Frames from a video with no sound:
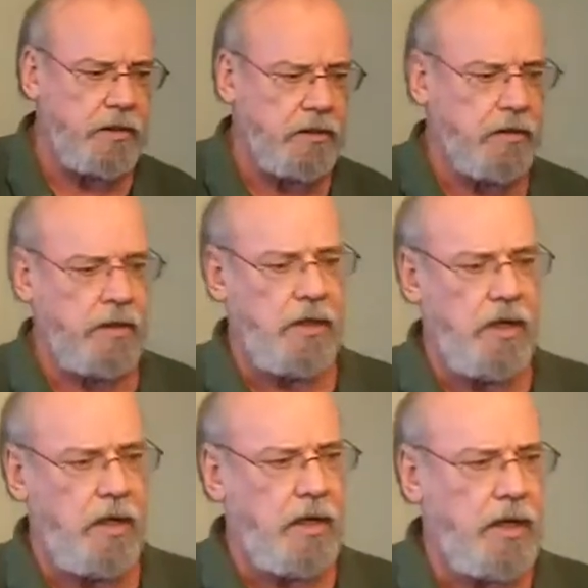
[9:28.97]
us
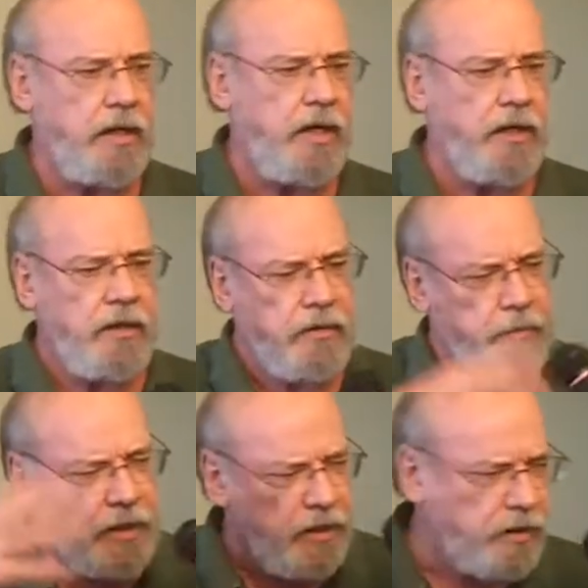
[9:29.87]
and he
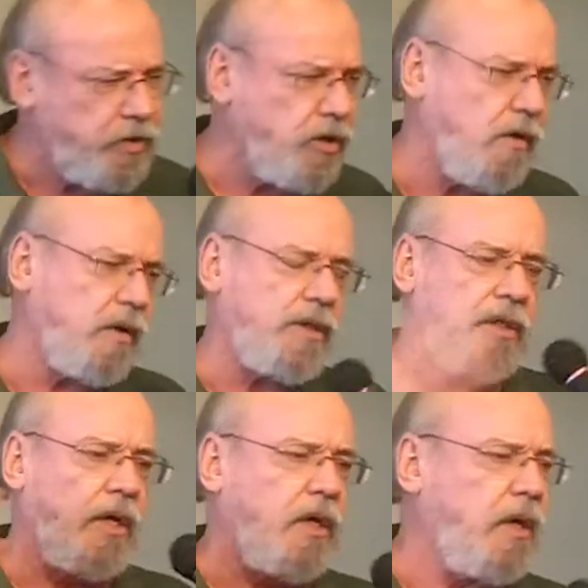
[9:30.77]
can begin to show
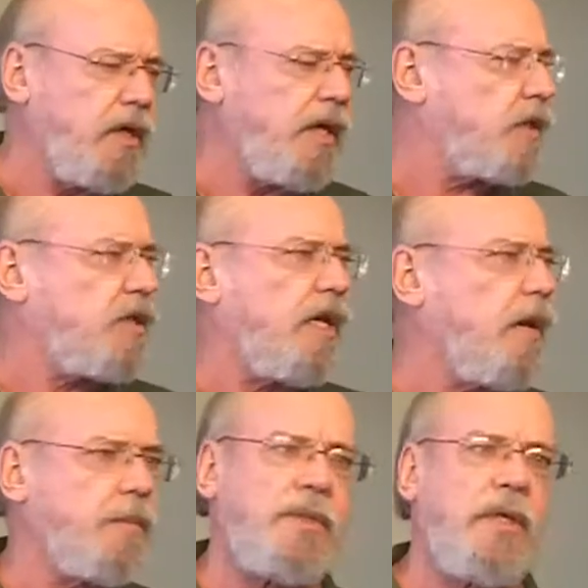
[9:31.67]
us our next
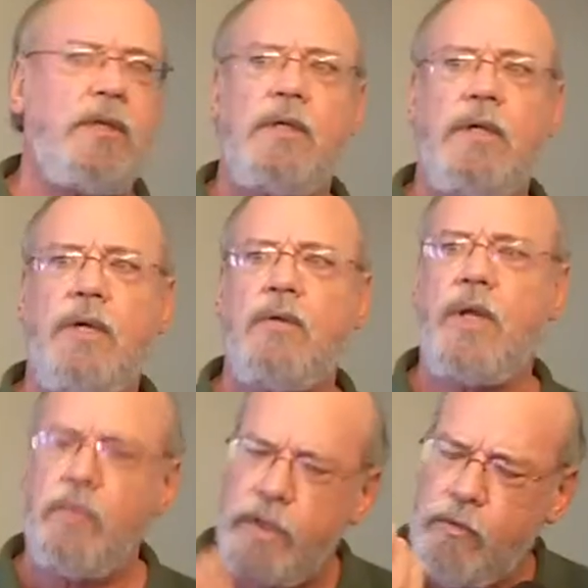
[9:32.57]
steps
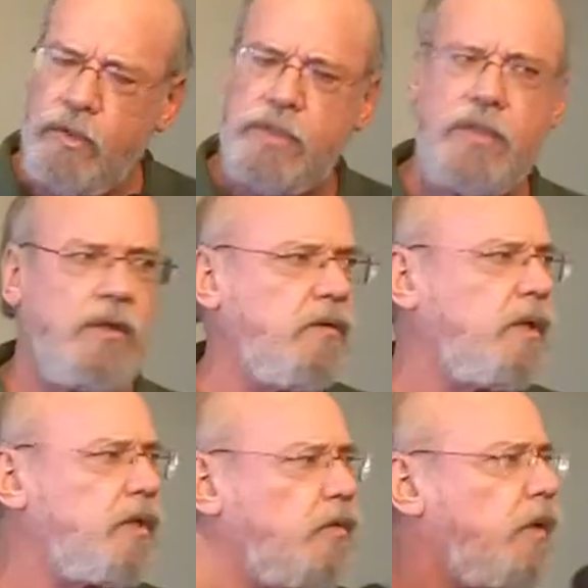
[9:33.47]
and what he wants to do
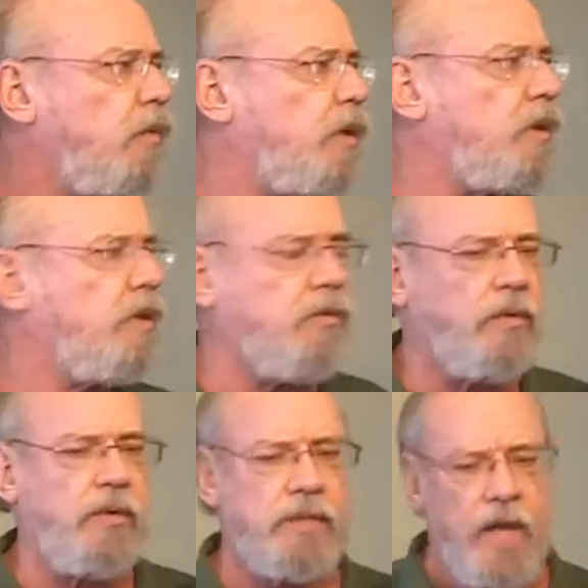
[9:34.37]
in us, what he wants to do
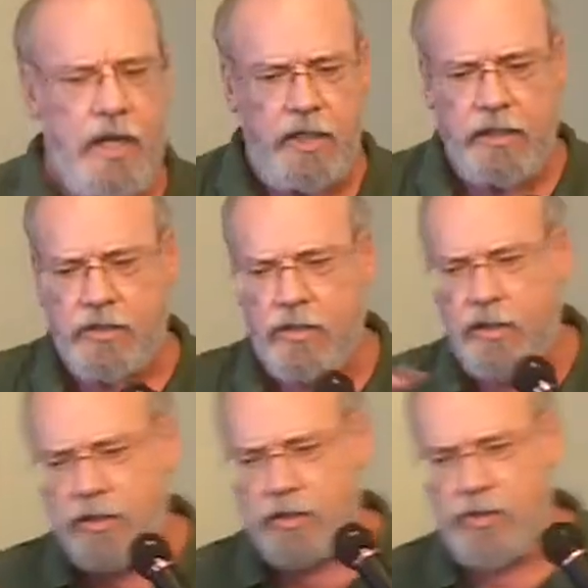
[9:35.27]
through us. He can
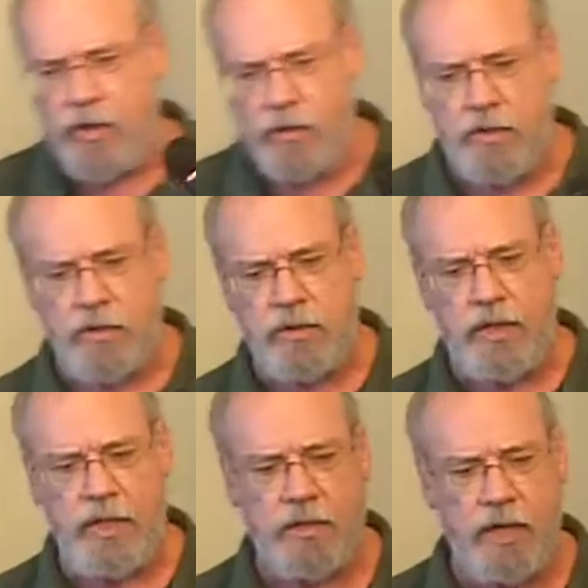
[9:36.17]
start to show us
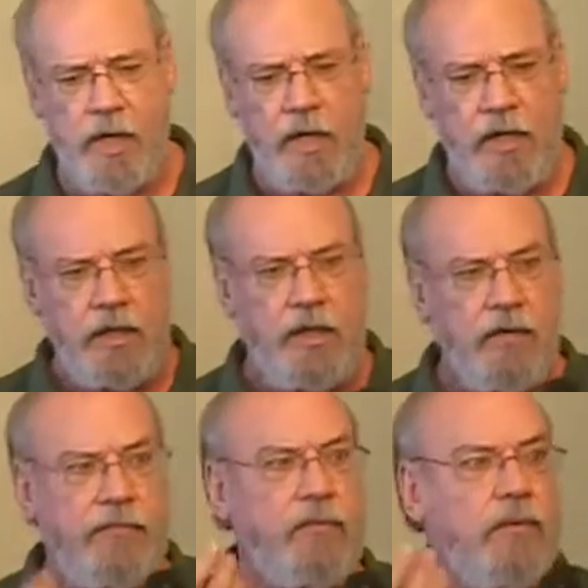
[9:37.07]
those things
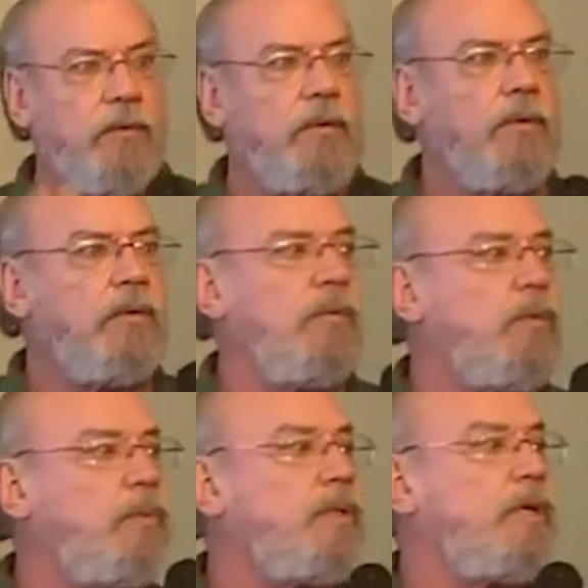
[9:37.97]
if
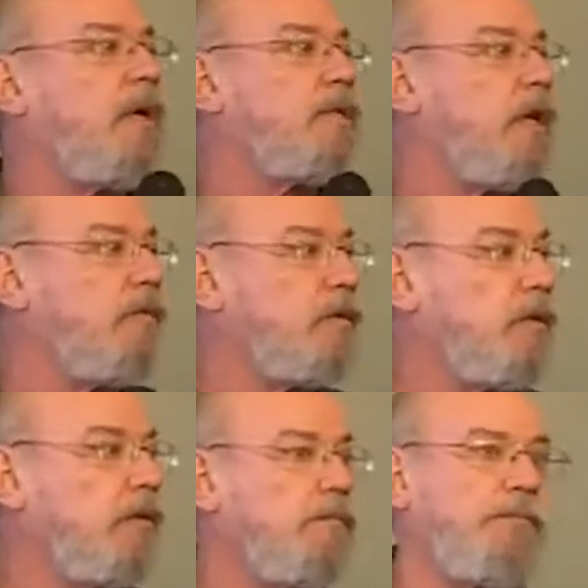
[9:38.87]
we present ourselves.
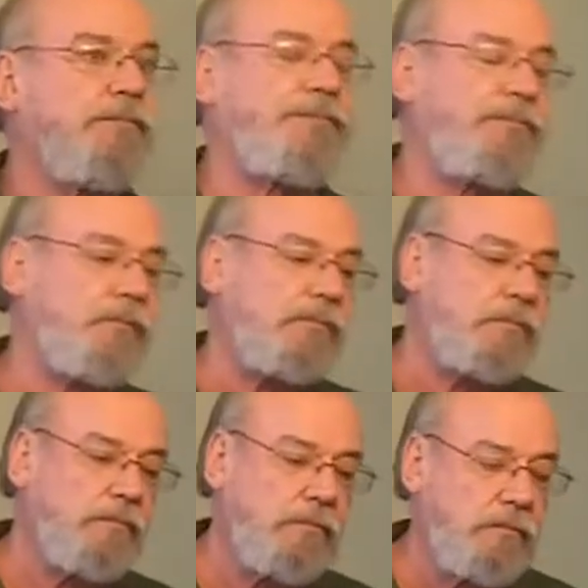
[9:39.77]

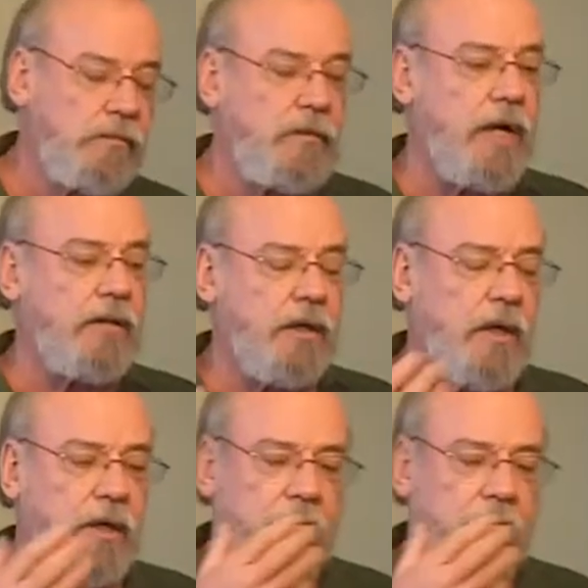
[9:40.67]
Now,